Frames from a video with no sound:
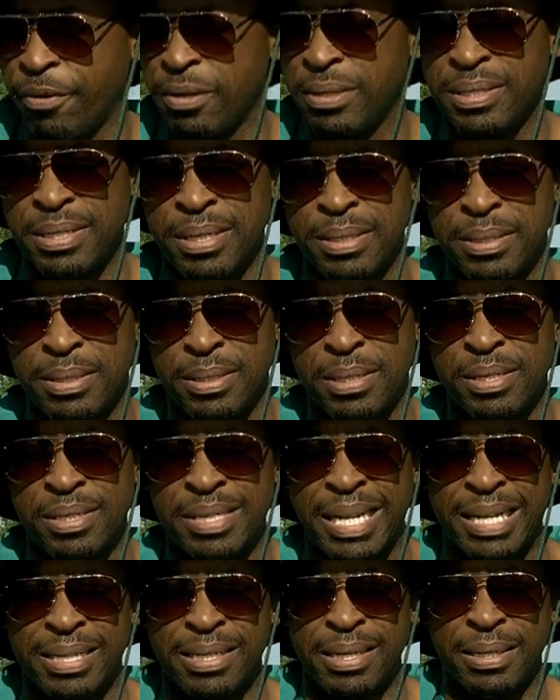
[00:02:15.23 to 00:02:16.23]
For instance,
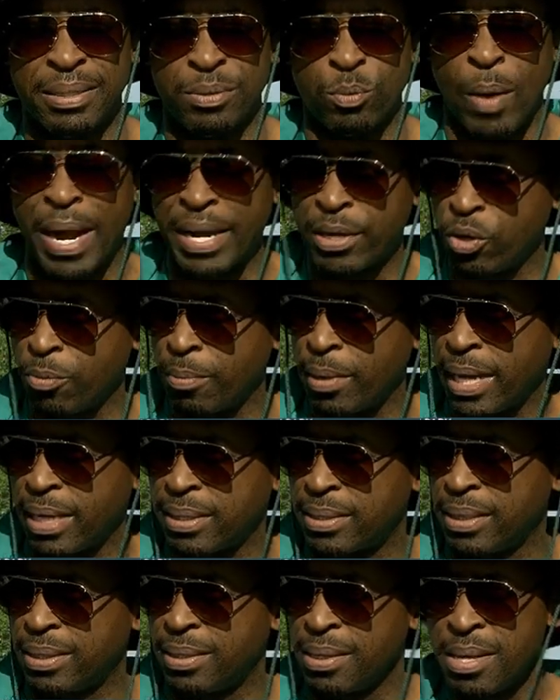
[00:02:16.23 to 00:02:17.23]
this sector is white
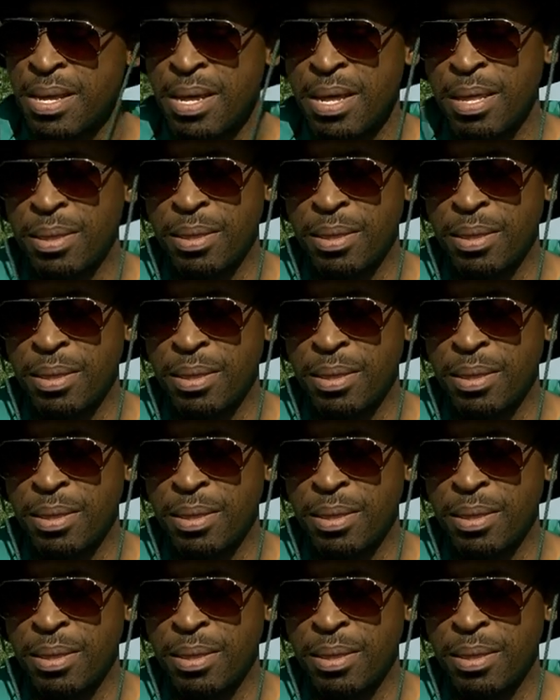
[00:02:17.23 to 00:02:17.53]
dominated,